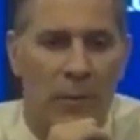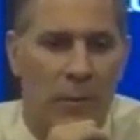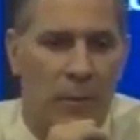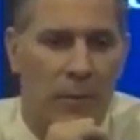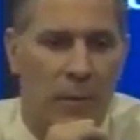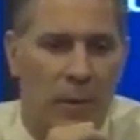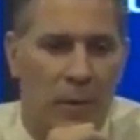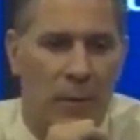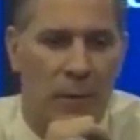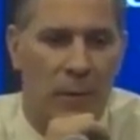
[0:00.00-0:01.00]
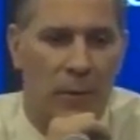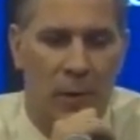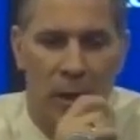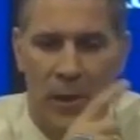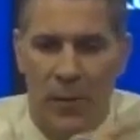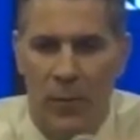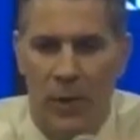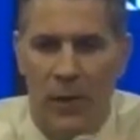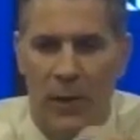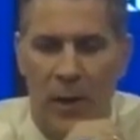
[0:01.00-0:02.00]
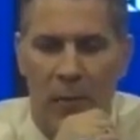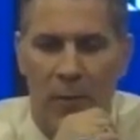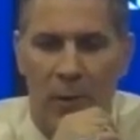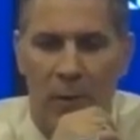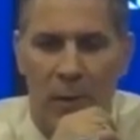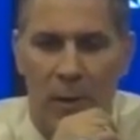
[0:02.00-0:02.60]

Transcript: and I think we ended up winning that one.